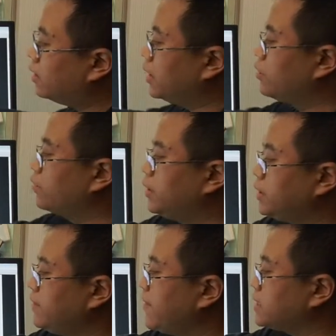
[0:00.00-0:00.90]
including the
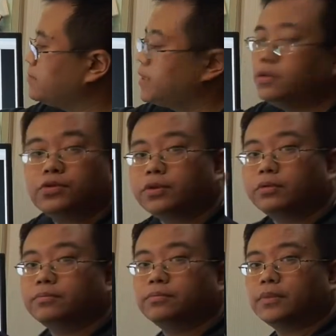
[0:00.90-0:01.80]
device manager.
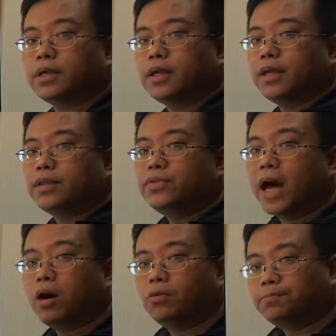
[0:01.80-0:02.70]

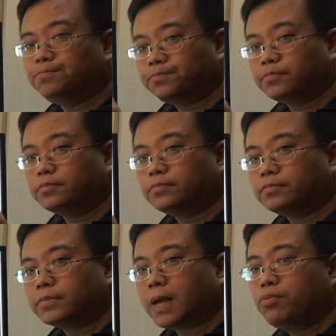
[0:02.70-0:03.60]
Now,
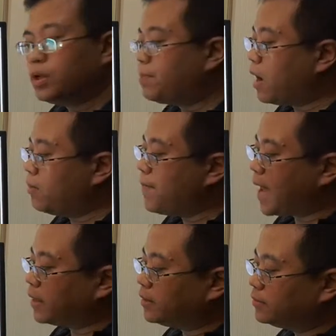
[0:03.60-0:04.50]
I put a power back.